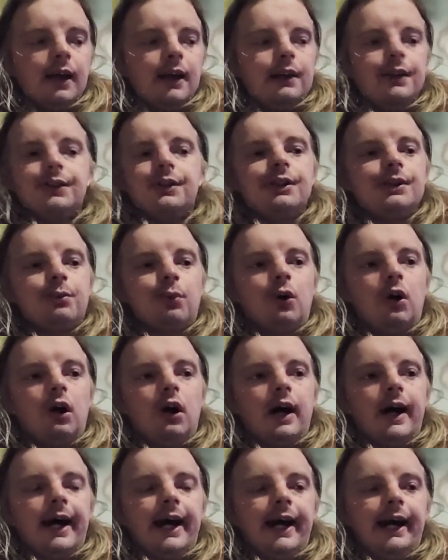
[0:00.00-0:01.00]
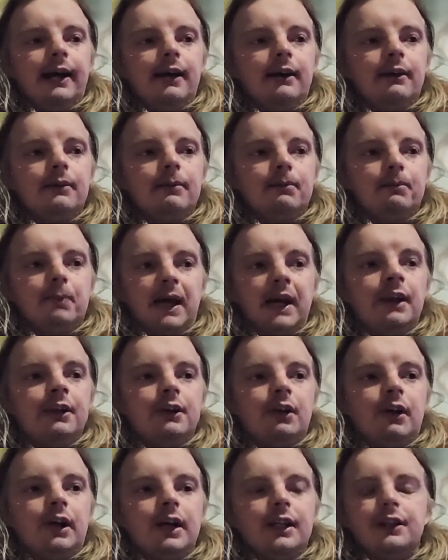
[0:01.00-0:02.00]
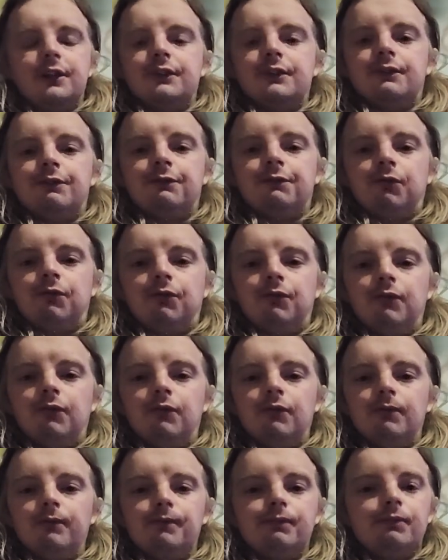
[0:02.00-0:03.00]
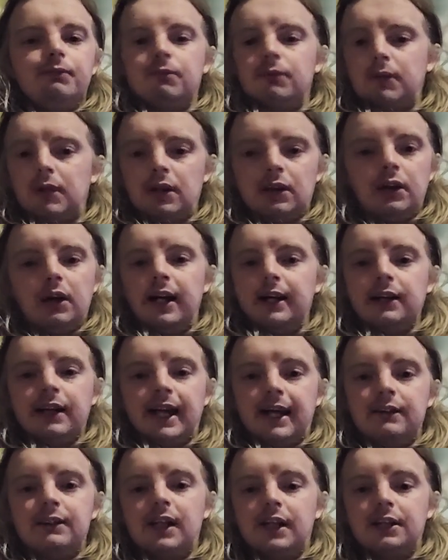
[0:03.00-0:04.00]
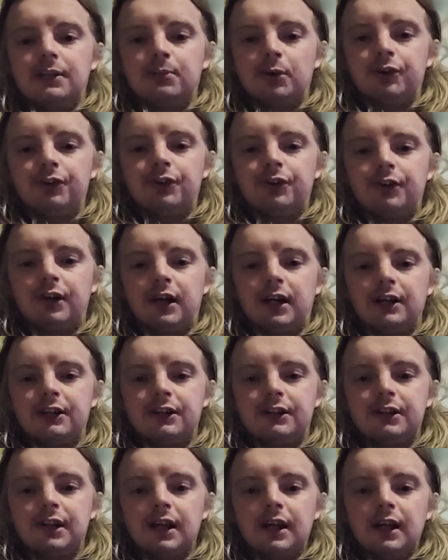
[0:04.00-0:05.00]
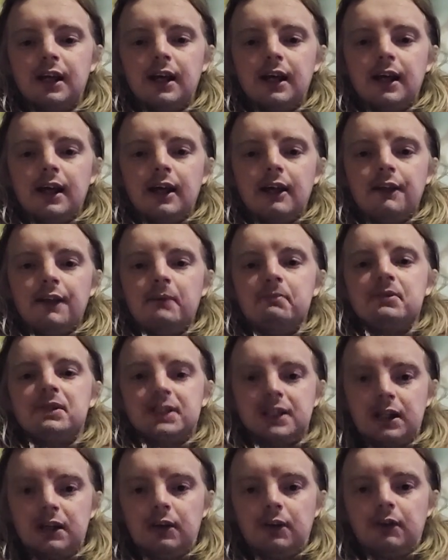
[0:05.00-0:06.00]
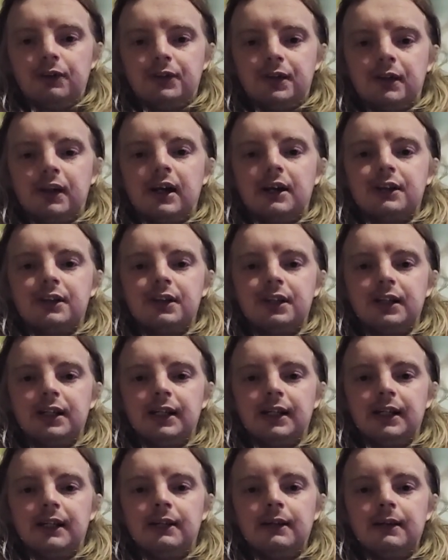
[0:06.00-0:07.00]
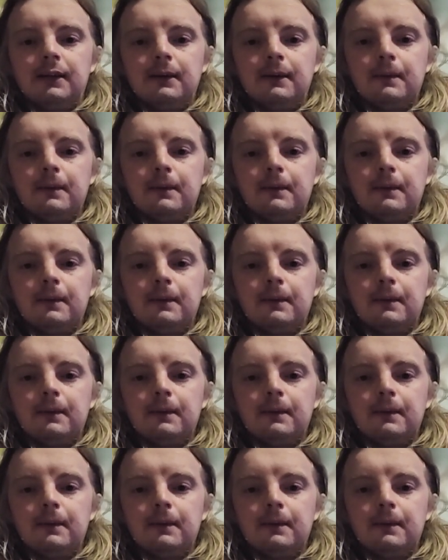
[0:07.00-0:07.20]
This is why Bandai is, like SH Munsterarts themselves, are actually,